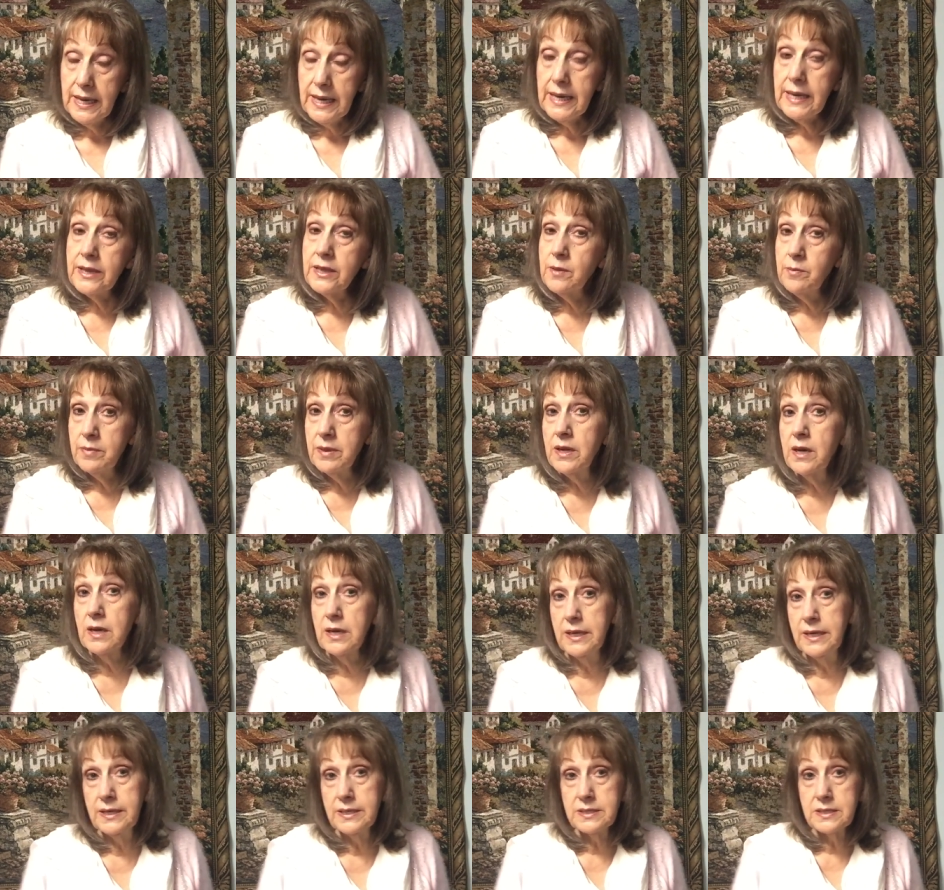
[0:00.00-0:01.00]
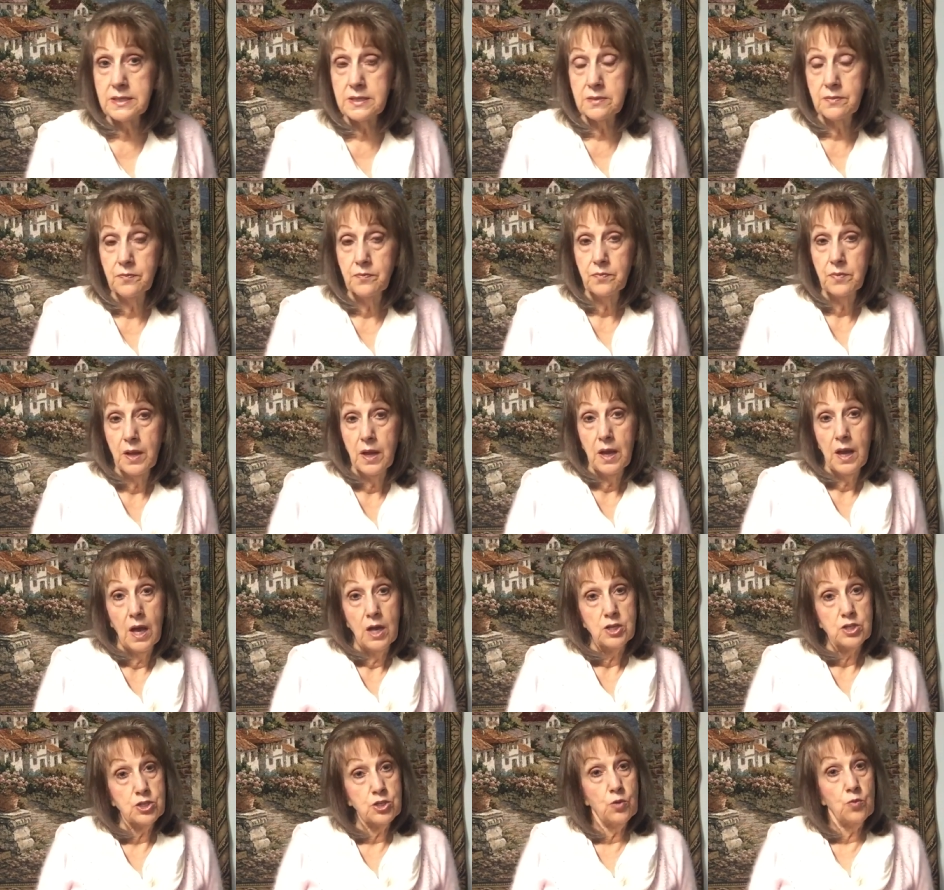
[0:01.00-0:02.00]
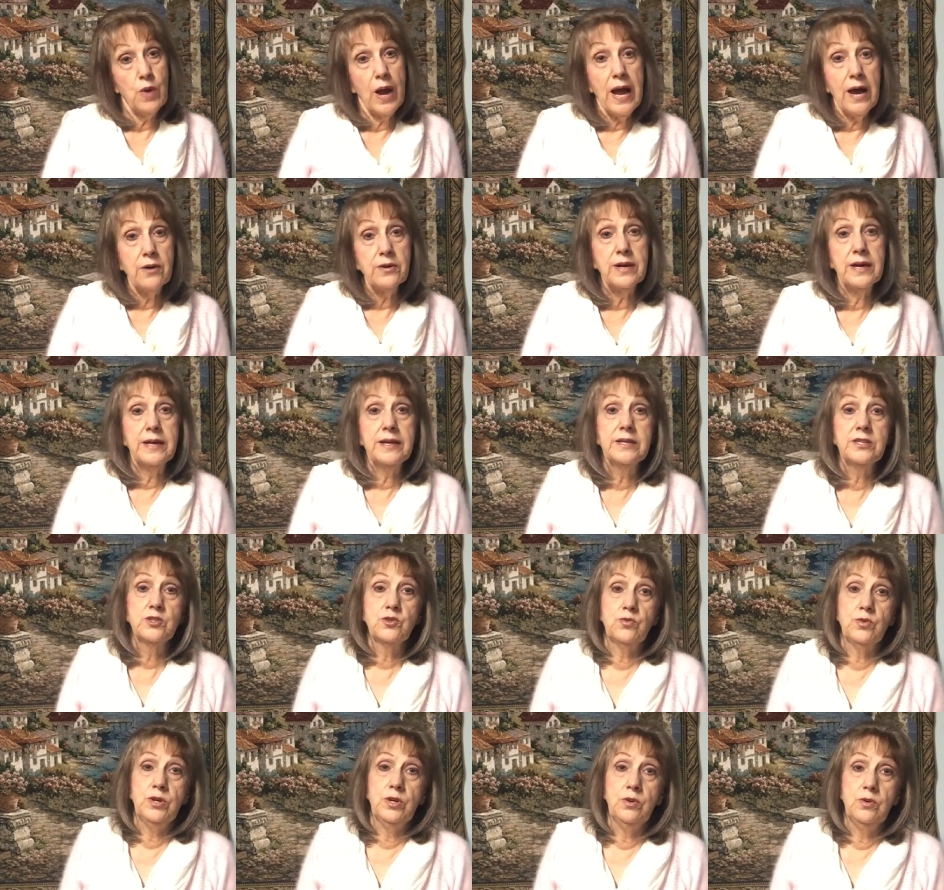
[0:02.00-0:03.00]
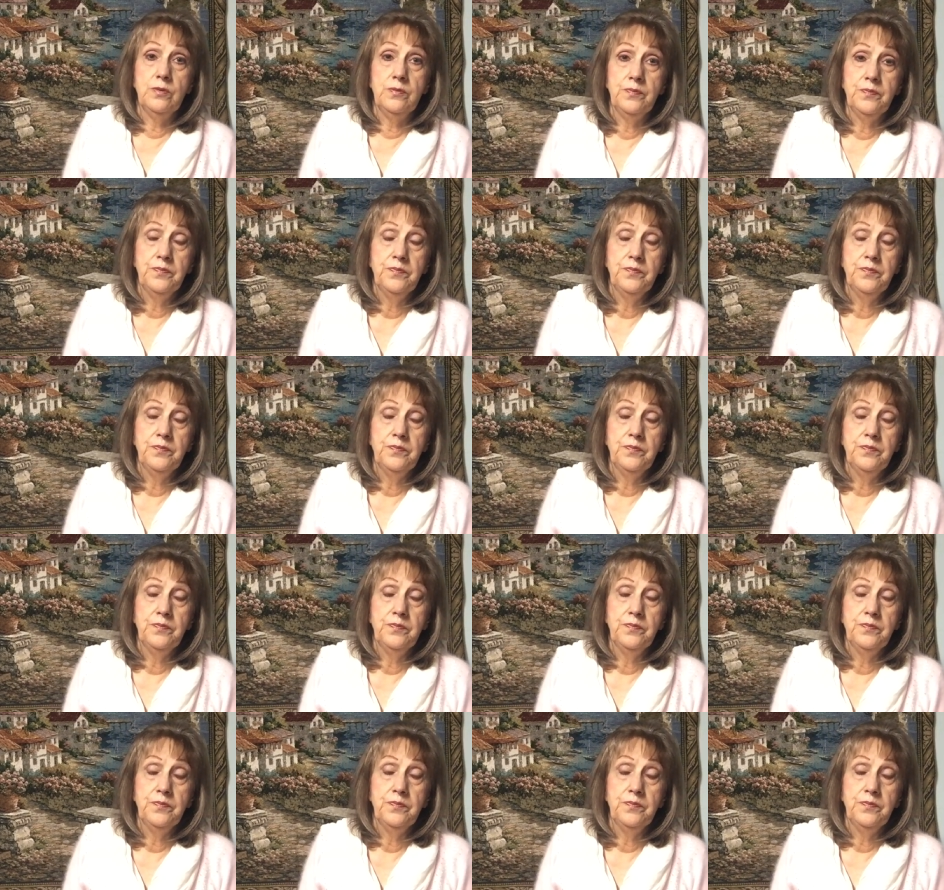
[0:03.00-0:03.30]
in the Middle East surrounding Israel.